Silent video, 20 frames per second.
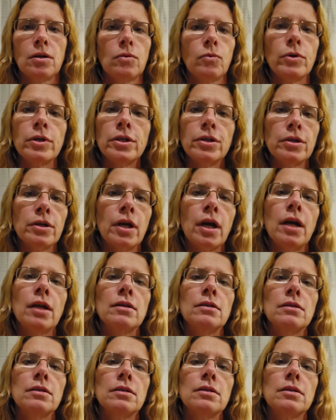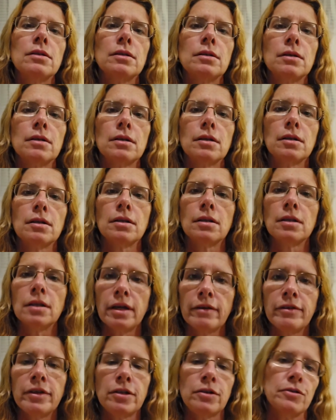where you're not
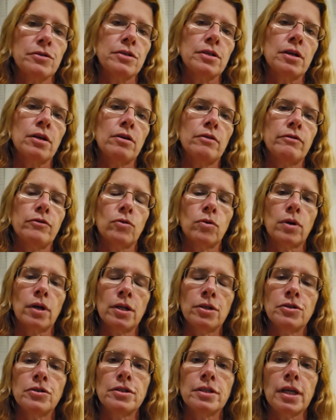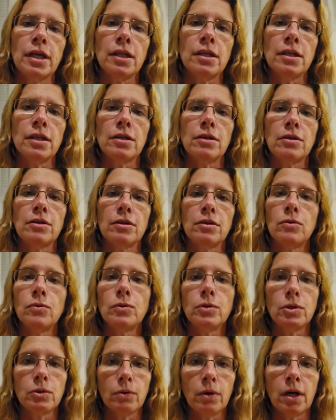loving yourself or understanding who
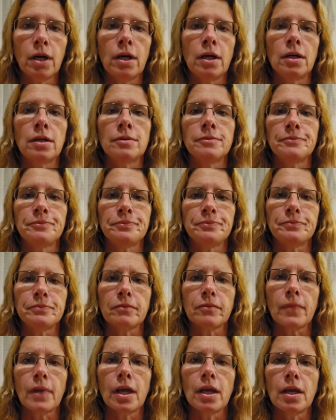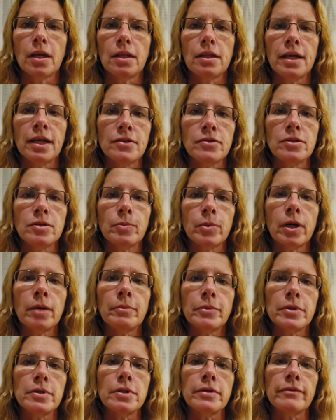you are. That's the
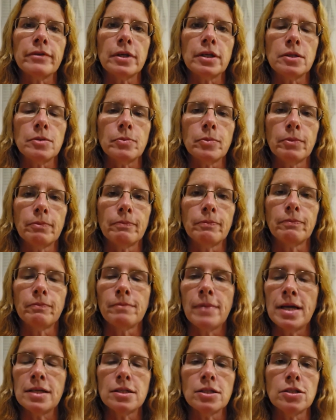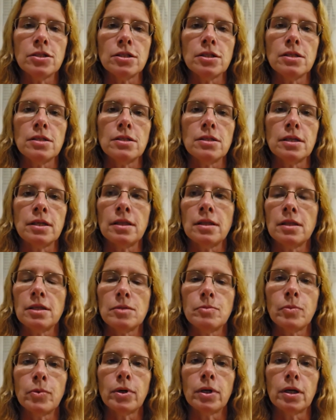purpose of these messages in
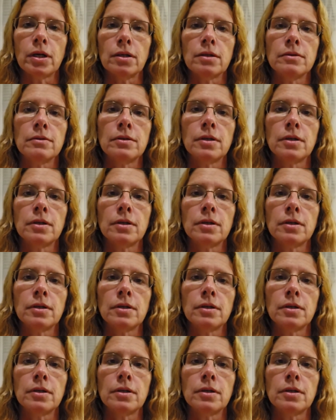this book.